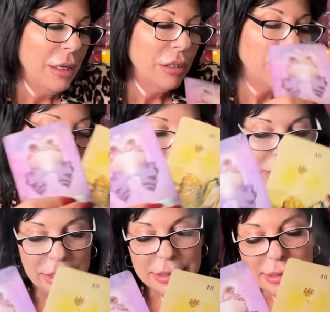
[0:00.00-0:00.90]
so
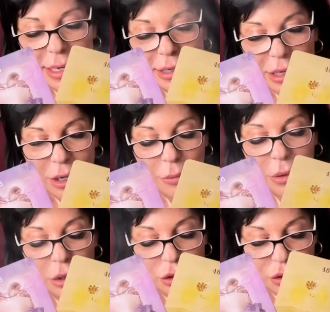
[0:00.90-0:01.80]
things can
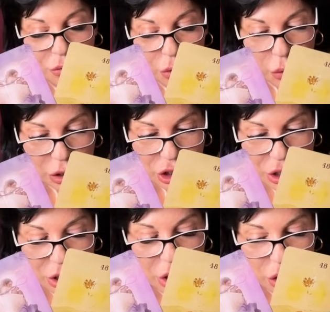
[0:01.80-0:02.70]
come to
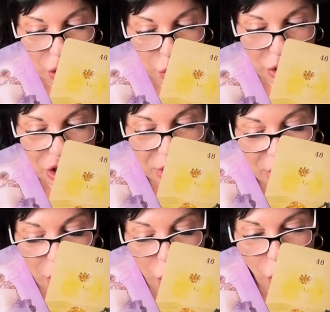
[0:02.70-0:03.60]
fruition. You're
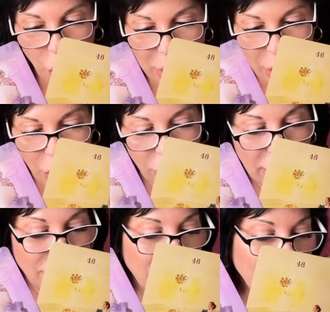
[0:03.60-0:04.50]
wishing well.
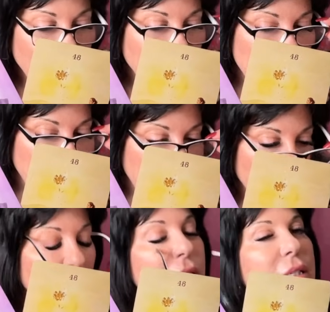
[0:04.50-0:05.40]
And this is what
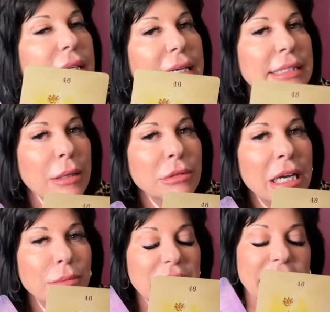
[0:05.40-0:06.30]
Spirit wants to say.
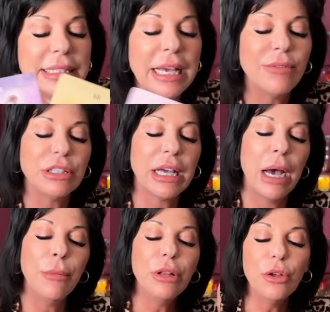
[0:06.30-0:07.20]
Sometimes things have to
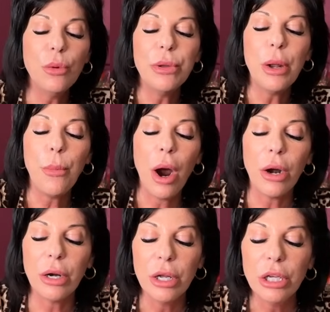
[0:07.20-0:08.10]
come a little bit
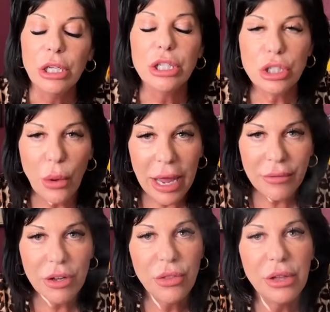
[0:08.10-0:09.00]
apart so
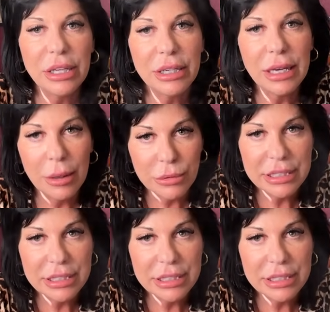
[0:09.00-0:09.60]
everything can come